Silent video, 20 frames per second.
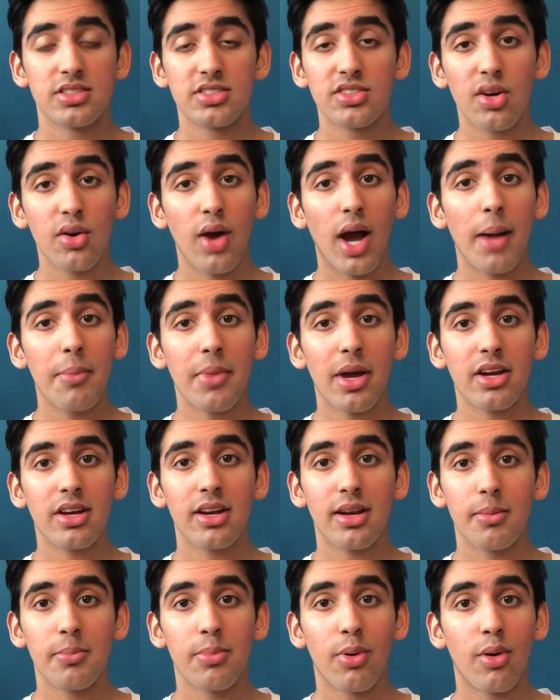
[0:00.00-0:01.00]
so I'm not
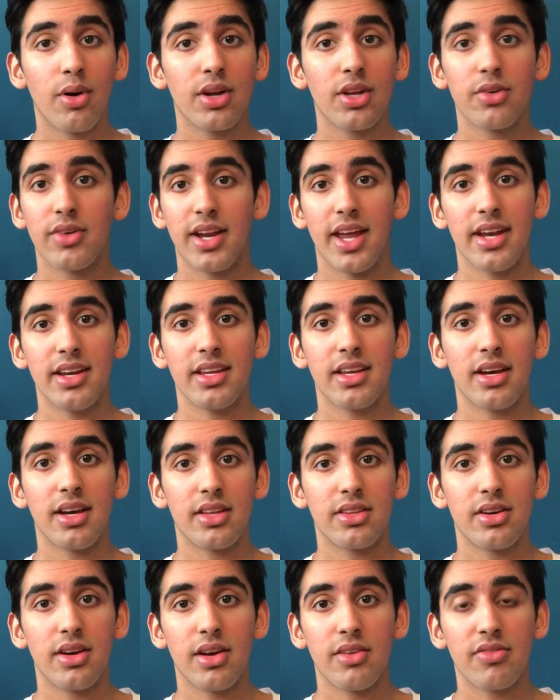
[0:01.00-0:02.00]
gonna bore you with any
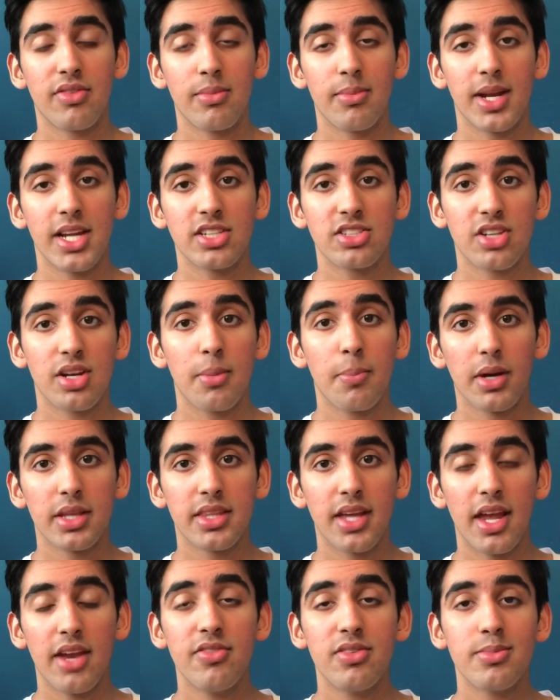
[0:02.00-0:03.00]
other information, but
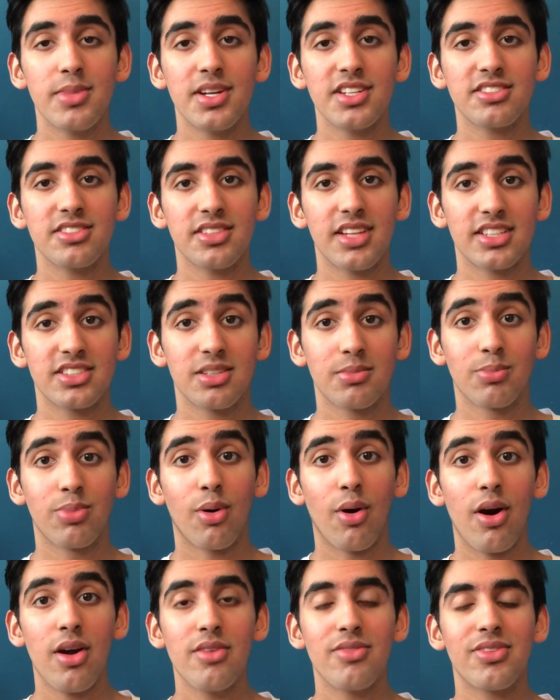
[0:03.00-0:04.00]
the information that's
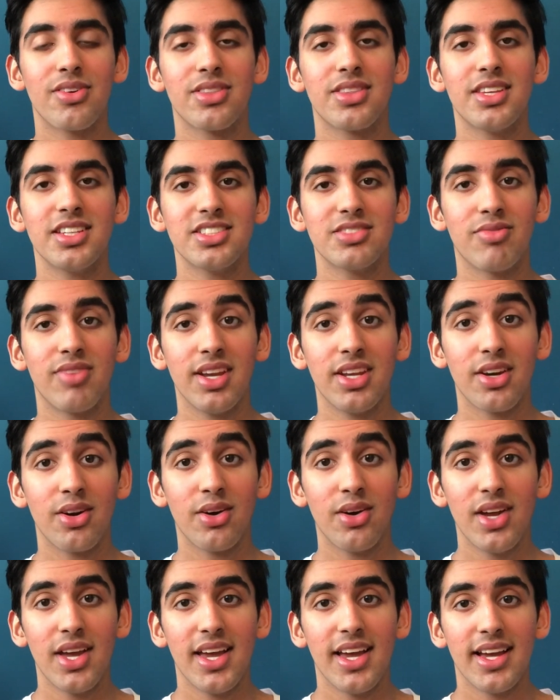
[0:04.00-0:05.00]
important for this
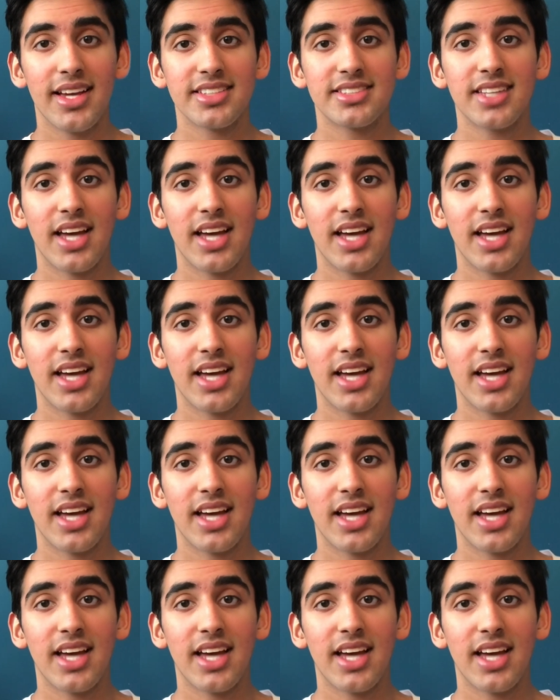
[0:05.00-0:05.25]
video is